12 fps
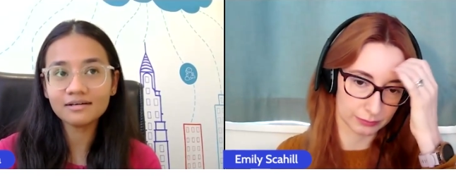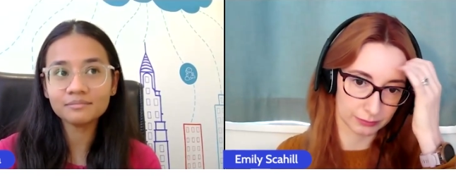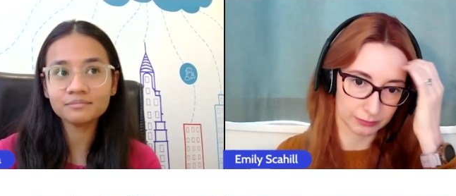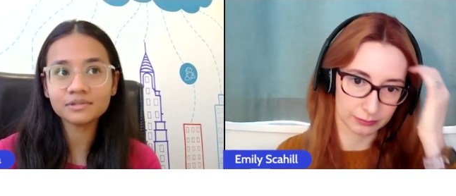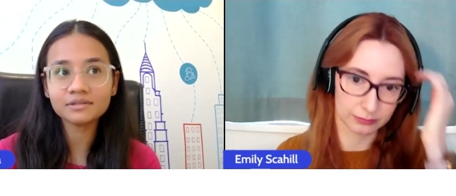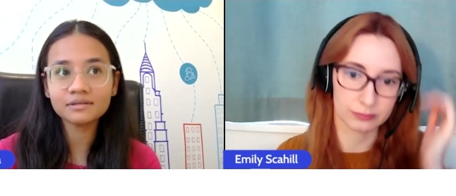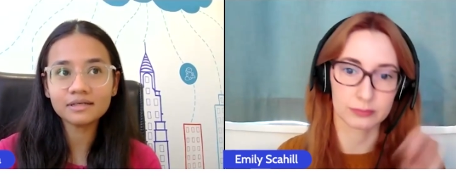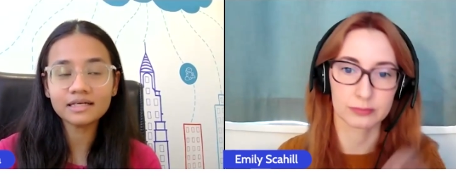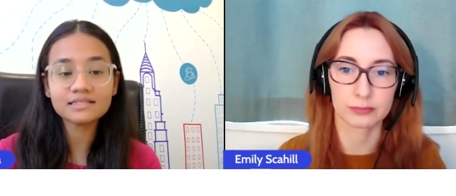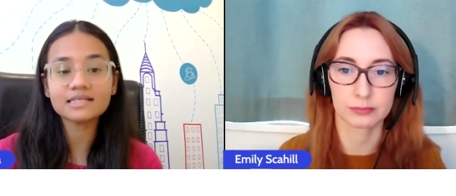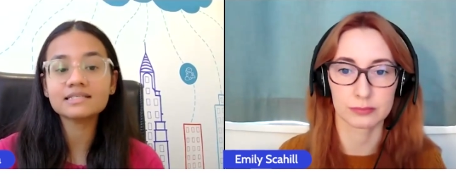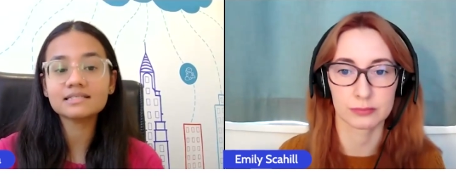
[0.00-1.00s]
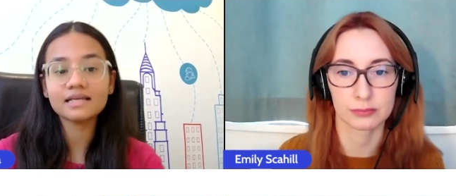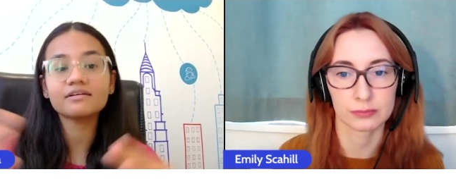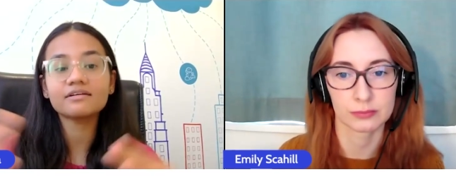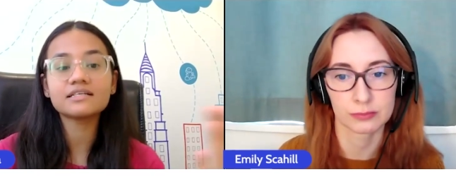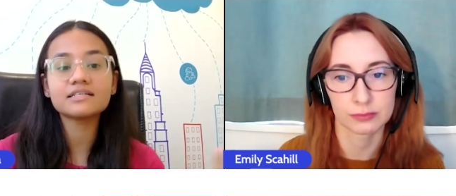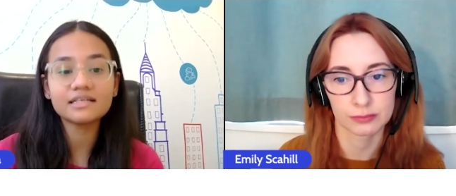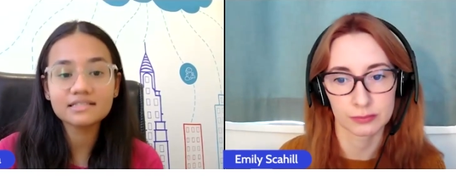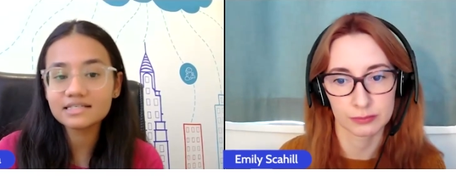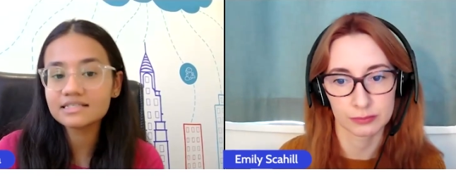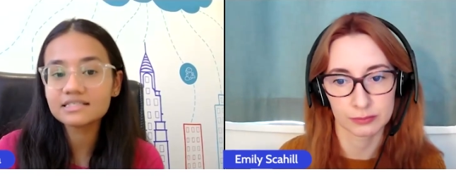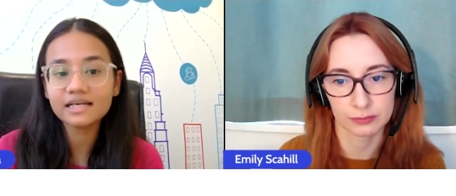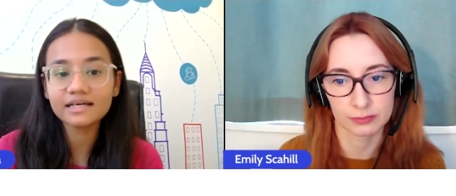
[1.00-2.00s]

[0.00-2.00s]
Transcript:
Speaker 1: uh, uh is is like is,